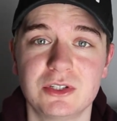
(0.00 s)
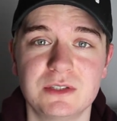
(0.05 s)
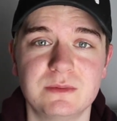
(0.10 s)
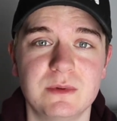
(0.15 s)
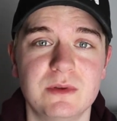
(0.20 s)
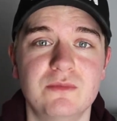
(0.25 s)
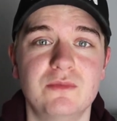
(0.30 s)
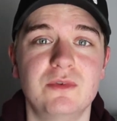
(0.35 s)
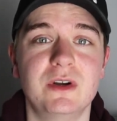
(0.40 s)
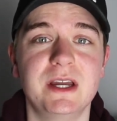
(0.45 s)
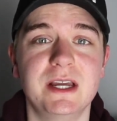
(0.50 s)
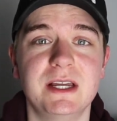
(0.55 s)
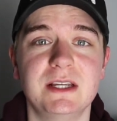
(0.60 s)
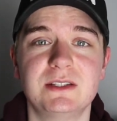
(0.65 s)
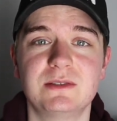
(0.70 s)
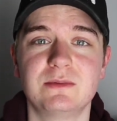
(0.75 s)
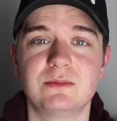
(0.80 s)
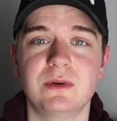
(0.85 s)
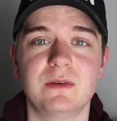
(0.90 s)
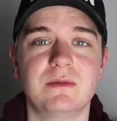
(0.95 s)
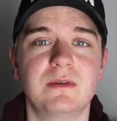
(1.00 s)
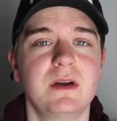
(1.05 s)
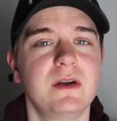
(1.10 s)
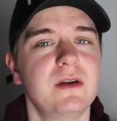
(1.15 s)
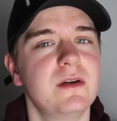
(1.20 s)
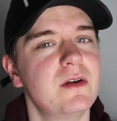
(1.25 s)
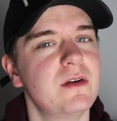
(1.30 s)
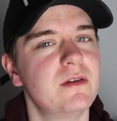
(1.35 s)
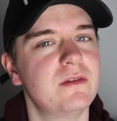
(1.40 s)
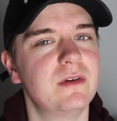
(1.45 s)
He's been raised with
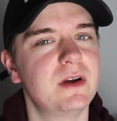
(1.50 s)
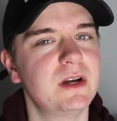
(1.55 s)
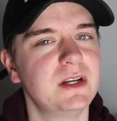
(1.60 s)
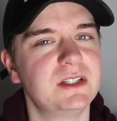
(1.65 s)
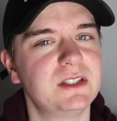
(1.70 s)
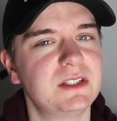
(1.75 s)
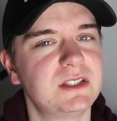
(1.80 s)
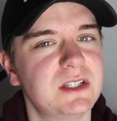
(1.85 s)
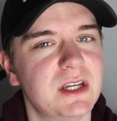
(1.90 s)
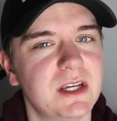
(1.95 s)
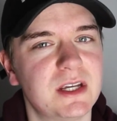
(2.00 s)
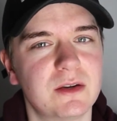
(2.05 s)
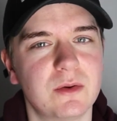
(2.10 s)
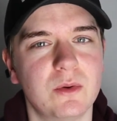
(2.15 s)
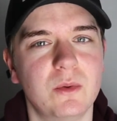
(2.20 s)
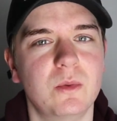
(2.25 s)
very sick,